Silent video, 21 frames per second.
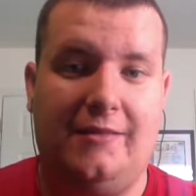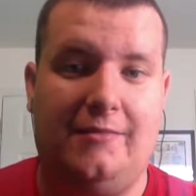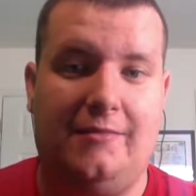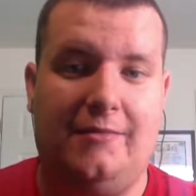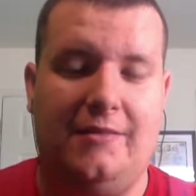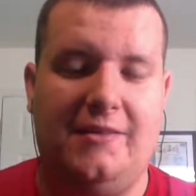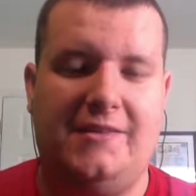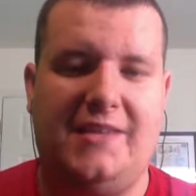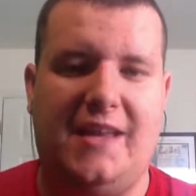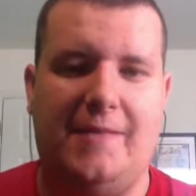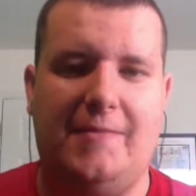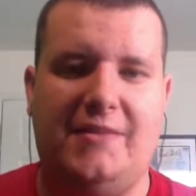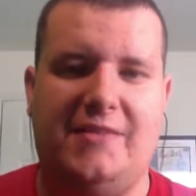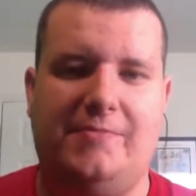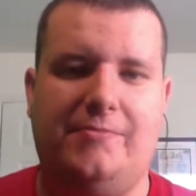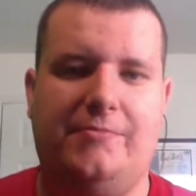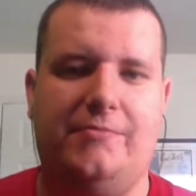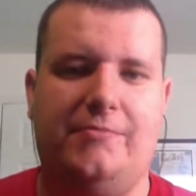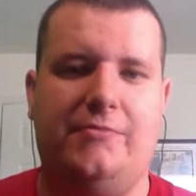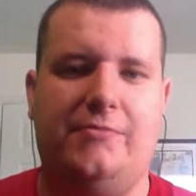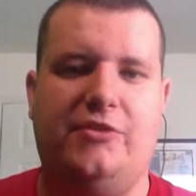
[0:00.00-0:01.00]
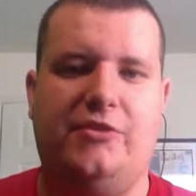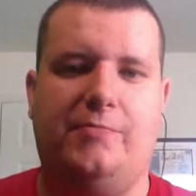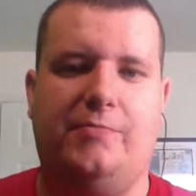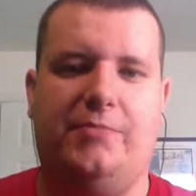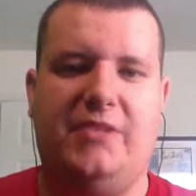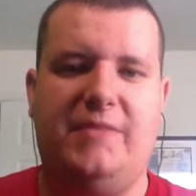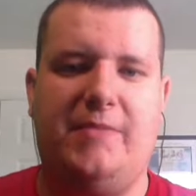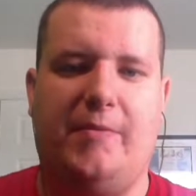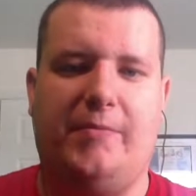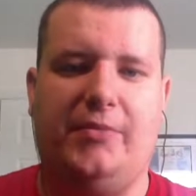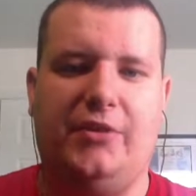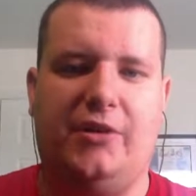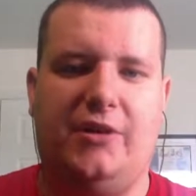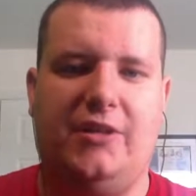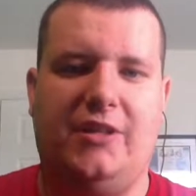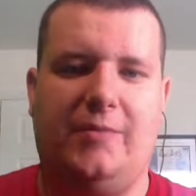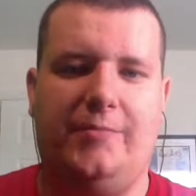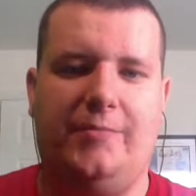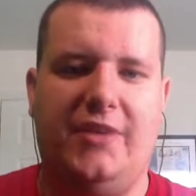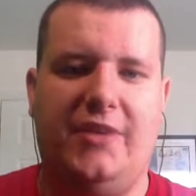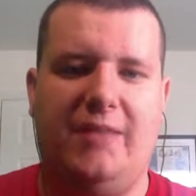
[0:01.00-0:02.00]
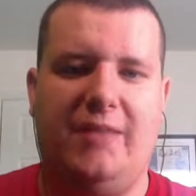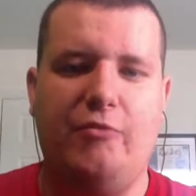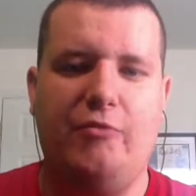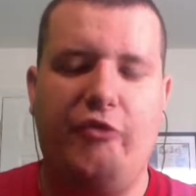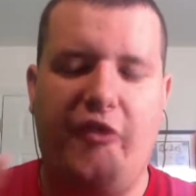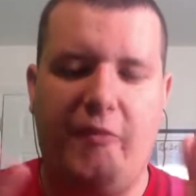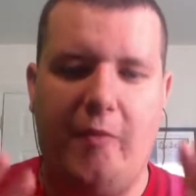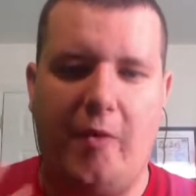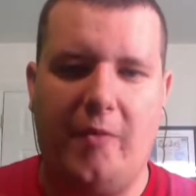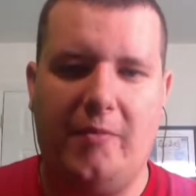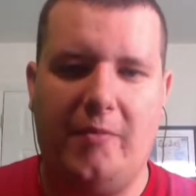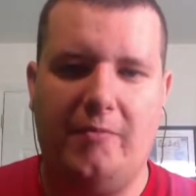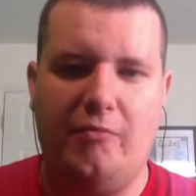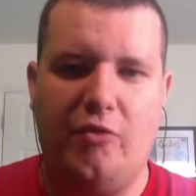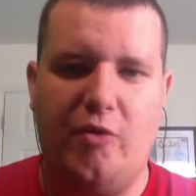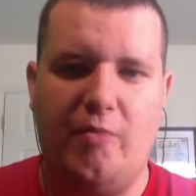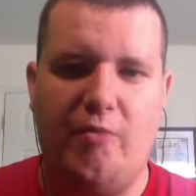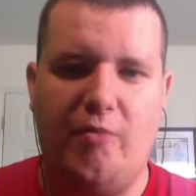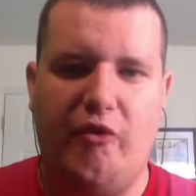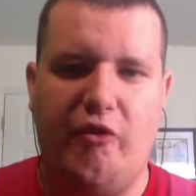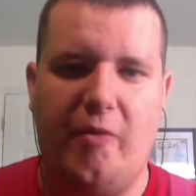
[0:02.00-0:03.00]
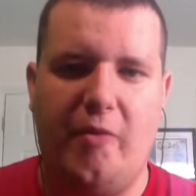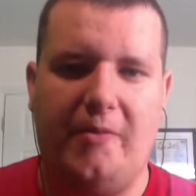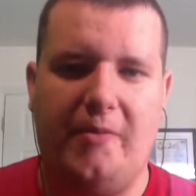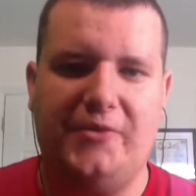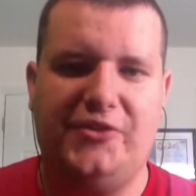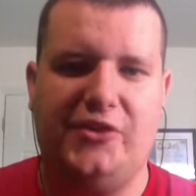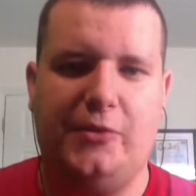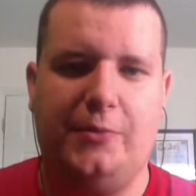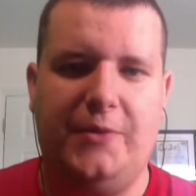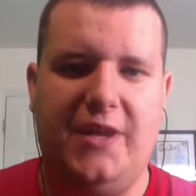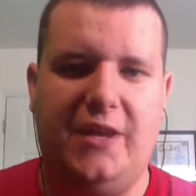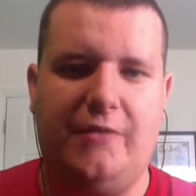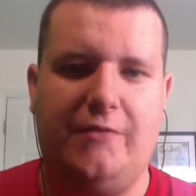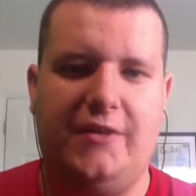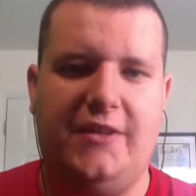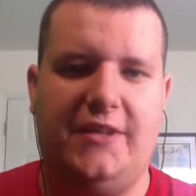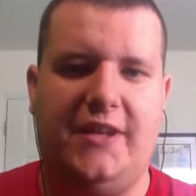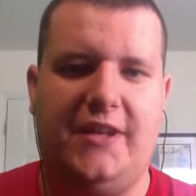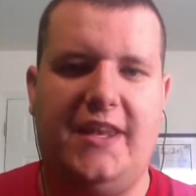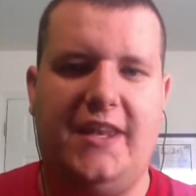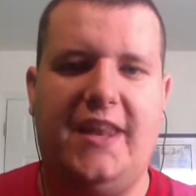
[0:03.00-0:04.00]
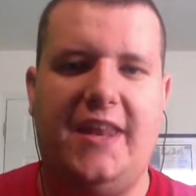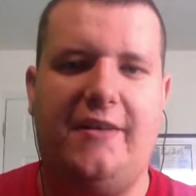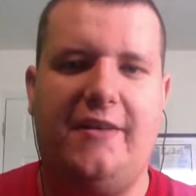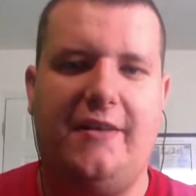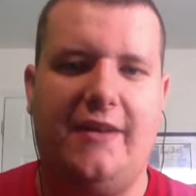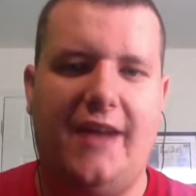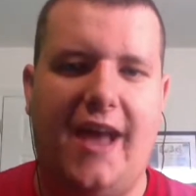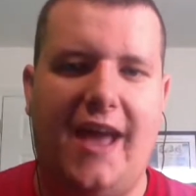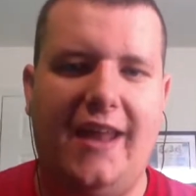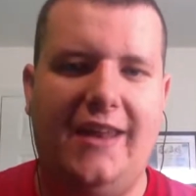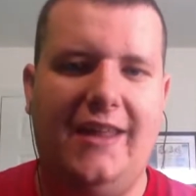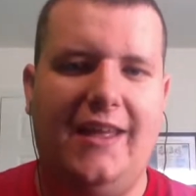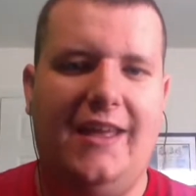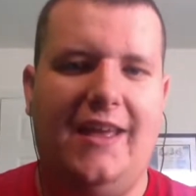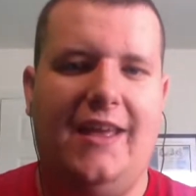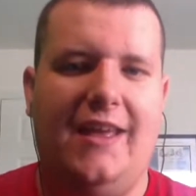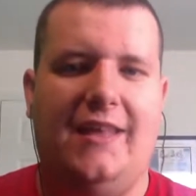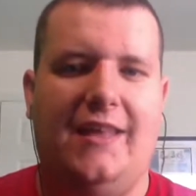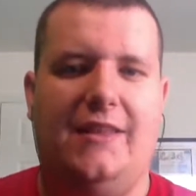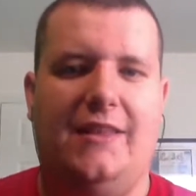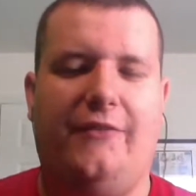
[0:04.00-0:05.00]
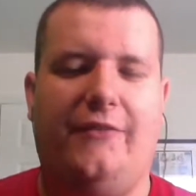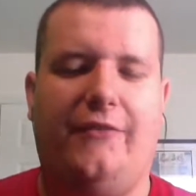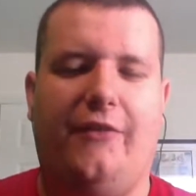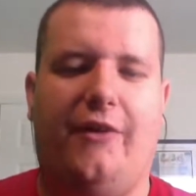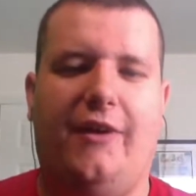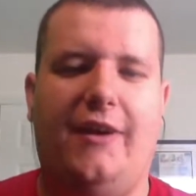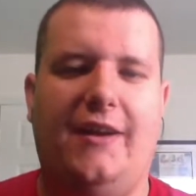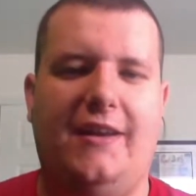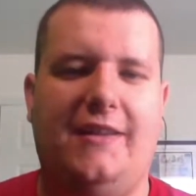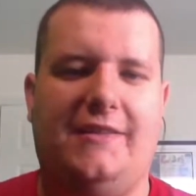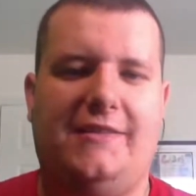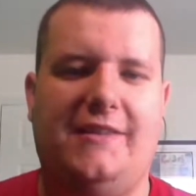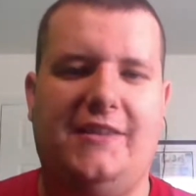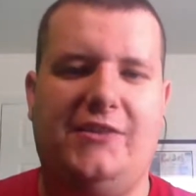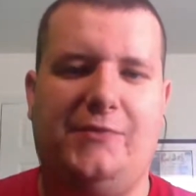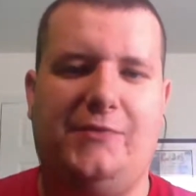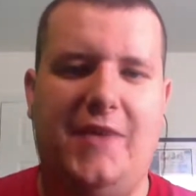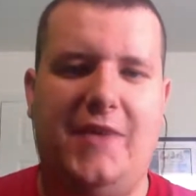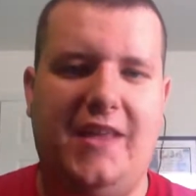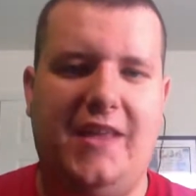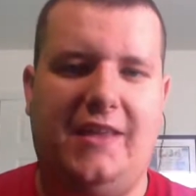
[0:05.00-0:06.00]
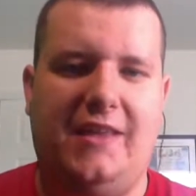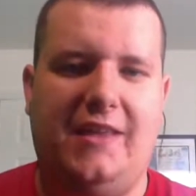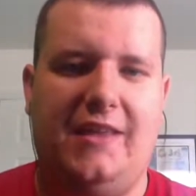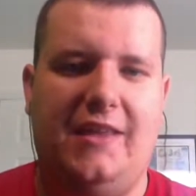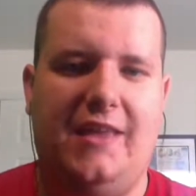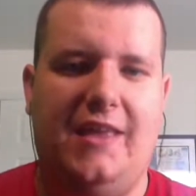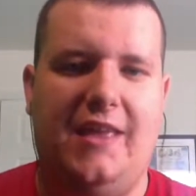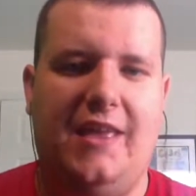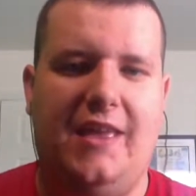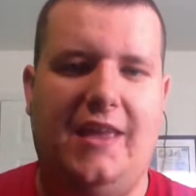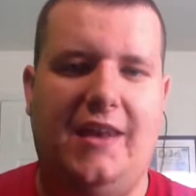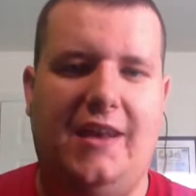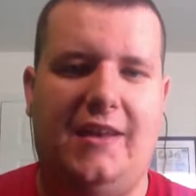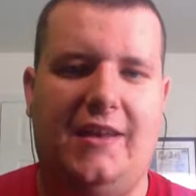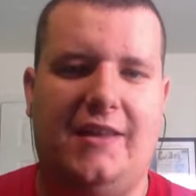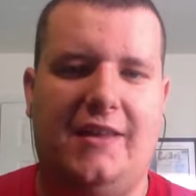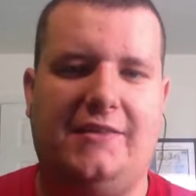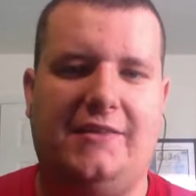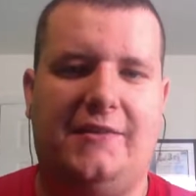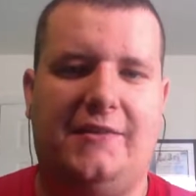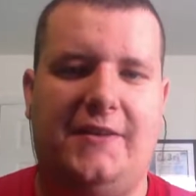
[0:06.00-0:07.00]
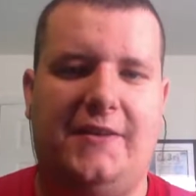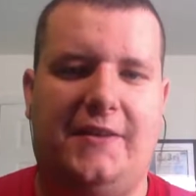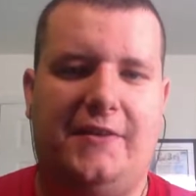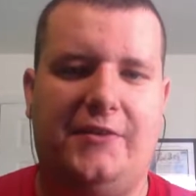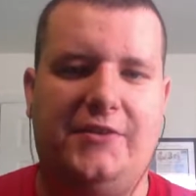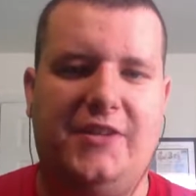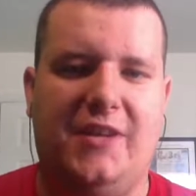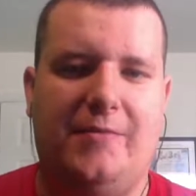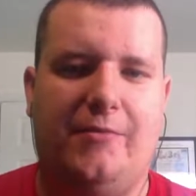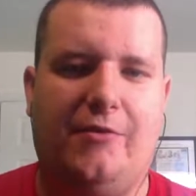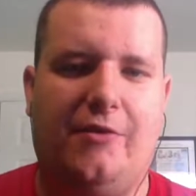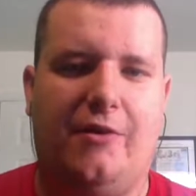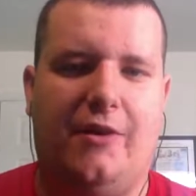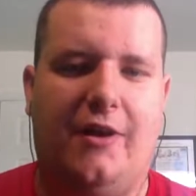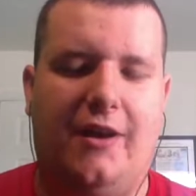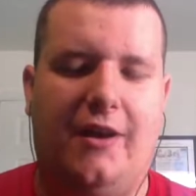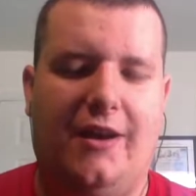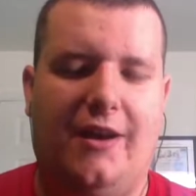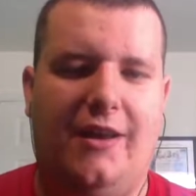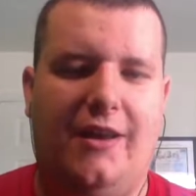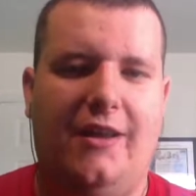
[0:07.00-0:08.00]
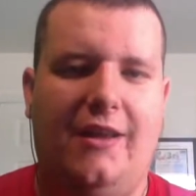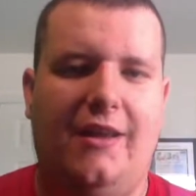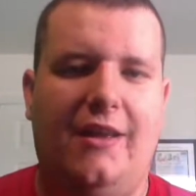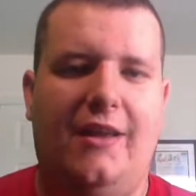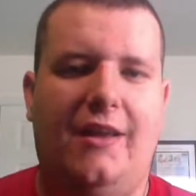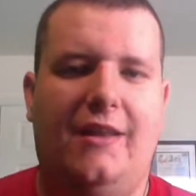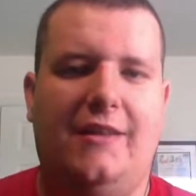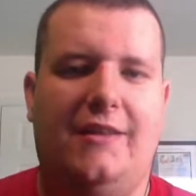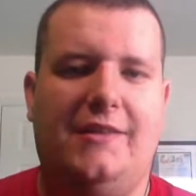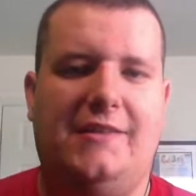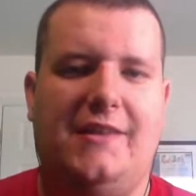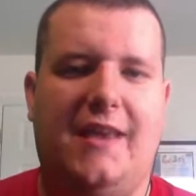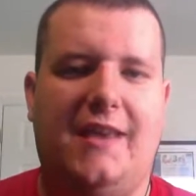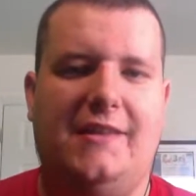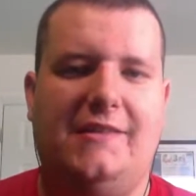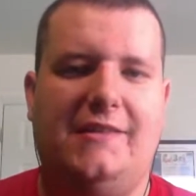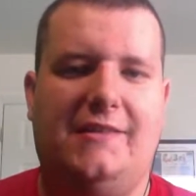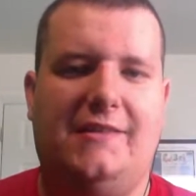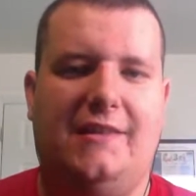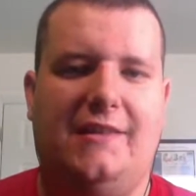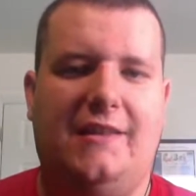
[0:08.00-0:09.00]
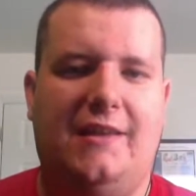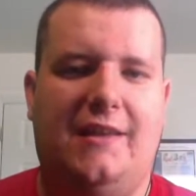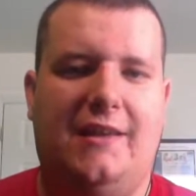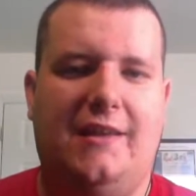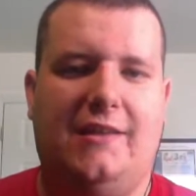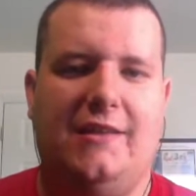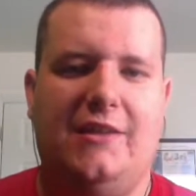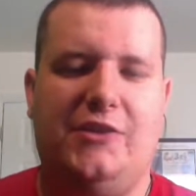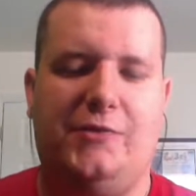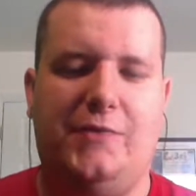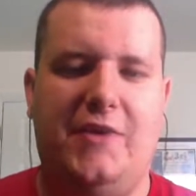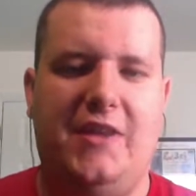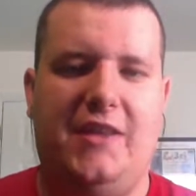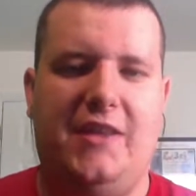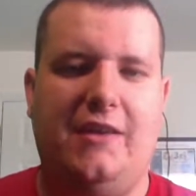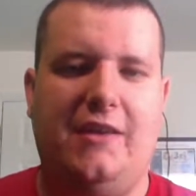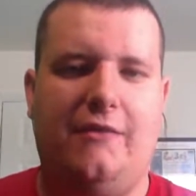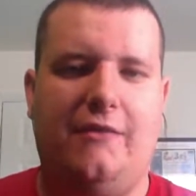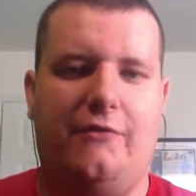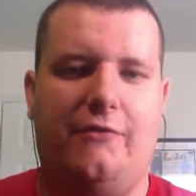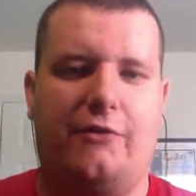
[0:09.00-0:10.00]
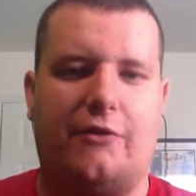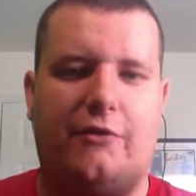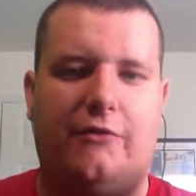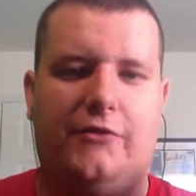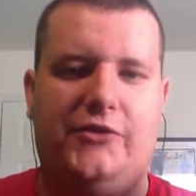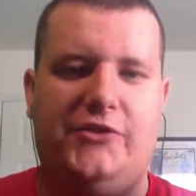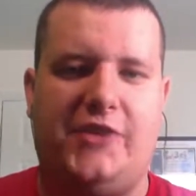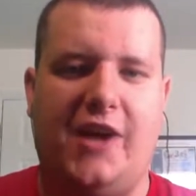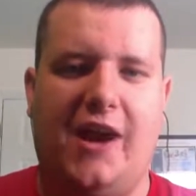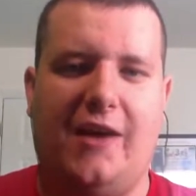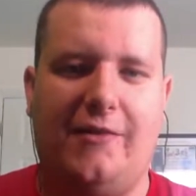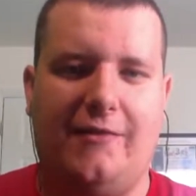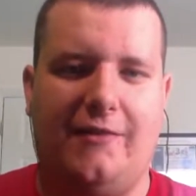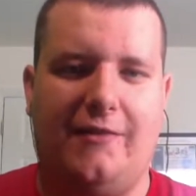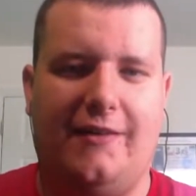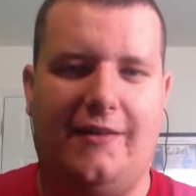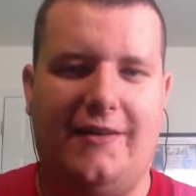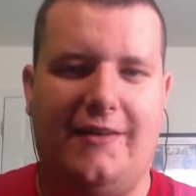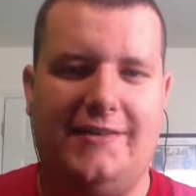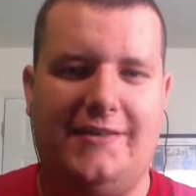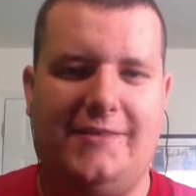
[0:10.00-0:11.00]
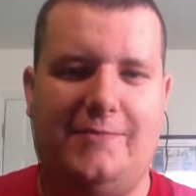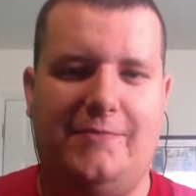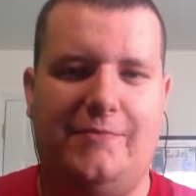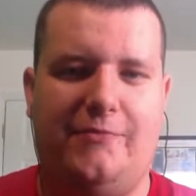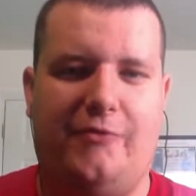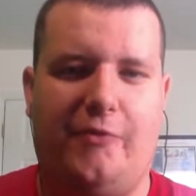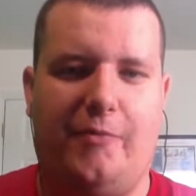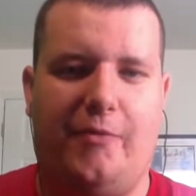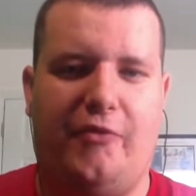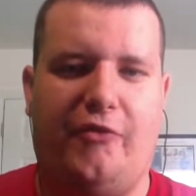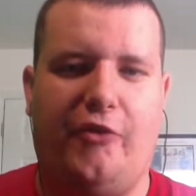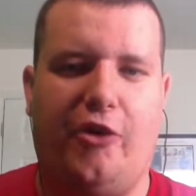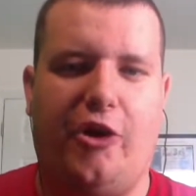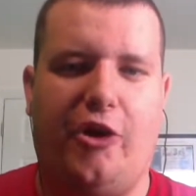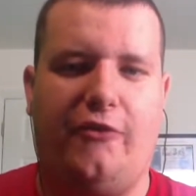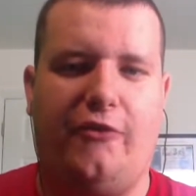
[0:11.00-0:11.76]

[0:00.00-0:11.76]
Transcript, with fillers: this time it's bleep and blur the big movie moments of the week, whether they need it or not. Therefore, it is this week in unnecessary censorship, or in this case, this week for Star Wars for before